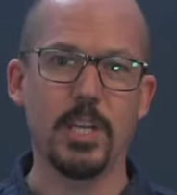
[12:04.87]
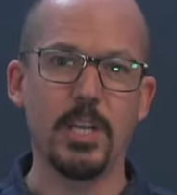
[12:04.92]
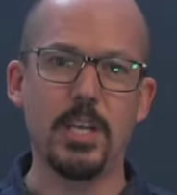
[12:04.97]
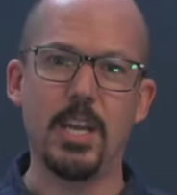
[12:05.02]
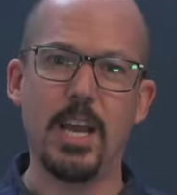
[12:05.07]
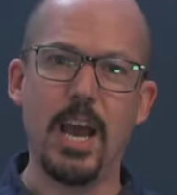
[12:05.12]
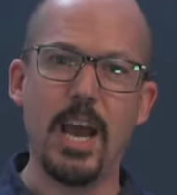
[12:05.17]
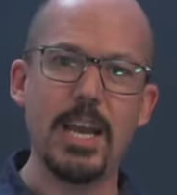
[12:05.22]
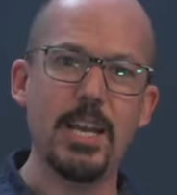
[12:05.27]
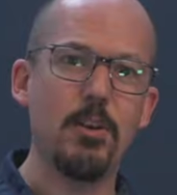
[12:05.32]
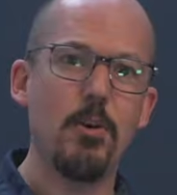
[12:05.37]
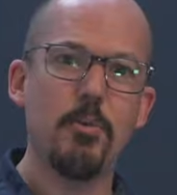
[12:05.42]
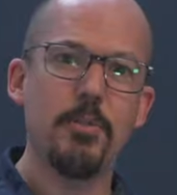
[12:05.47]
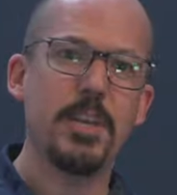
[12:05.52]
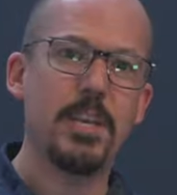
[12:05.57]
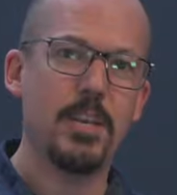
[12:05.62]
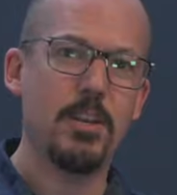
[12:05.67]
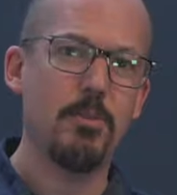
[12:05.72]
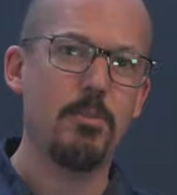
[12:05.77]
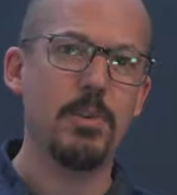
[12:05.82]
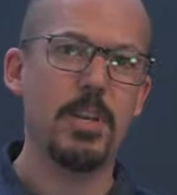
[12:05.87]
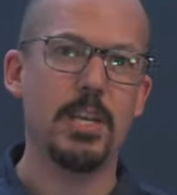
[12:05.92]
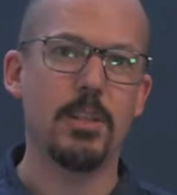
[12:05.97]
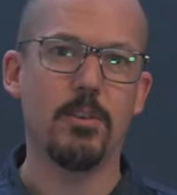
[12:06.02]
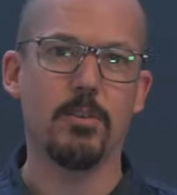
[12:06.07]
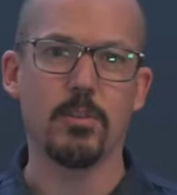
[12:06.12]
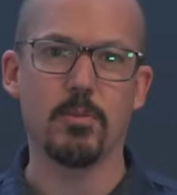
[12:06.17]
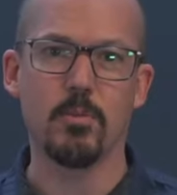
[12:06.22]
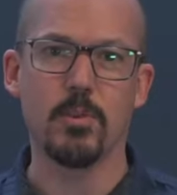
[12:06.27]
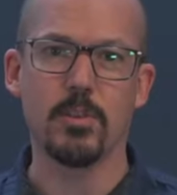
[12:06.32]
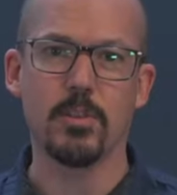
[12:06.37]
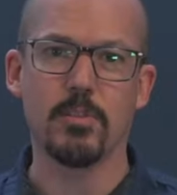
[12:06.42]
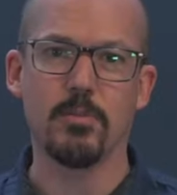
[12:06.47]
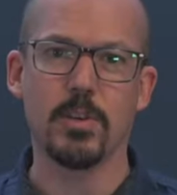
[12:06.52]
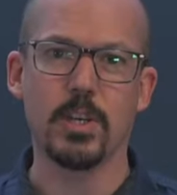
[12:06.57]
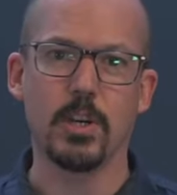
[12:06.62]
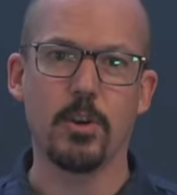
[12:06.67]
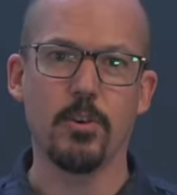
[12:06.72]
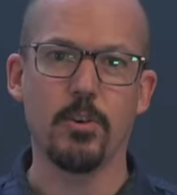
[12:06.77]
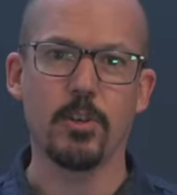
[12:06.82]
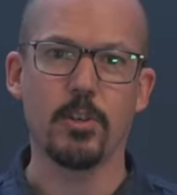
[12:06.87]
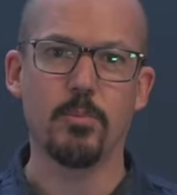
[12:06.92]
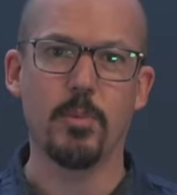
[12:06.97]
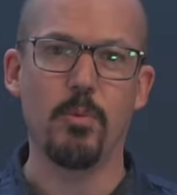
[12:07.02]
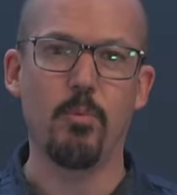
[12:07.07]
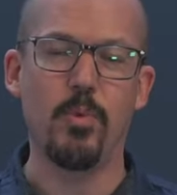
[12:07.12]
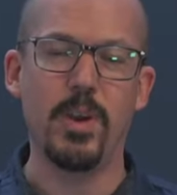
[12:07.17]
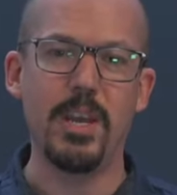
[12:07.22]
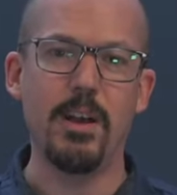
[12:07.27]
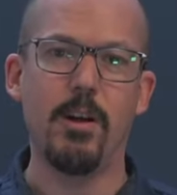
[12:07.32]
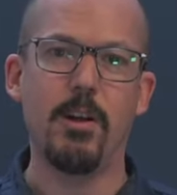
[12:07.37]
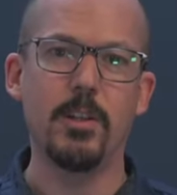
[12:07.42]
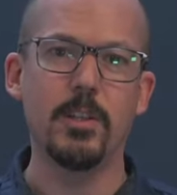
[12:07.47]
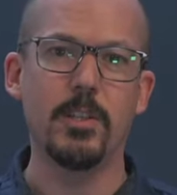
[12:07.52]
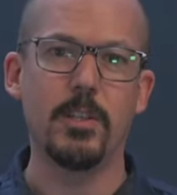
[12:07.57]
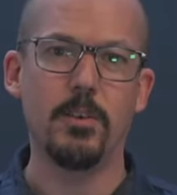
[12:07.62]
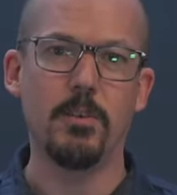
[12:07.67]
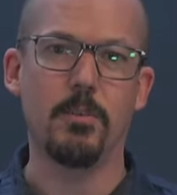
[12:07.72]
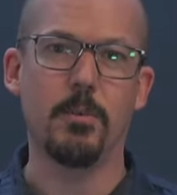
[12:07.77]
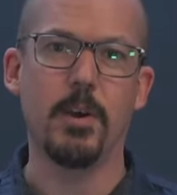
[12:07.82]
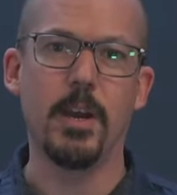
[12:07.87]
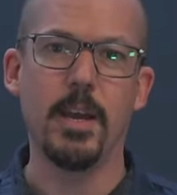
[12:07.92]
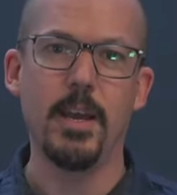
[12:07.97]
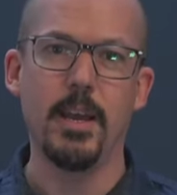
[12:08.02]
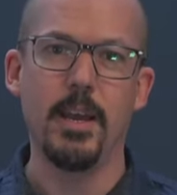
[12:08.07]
And I know that you need those words of encouragement. We all do.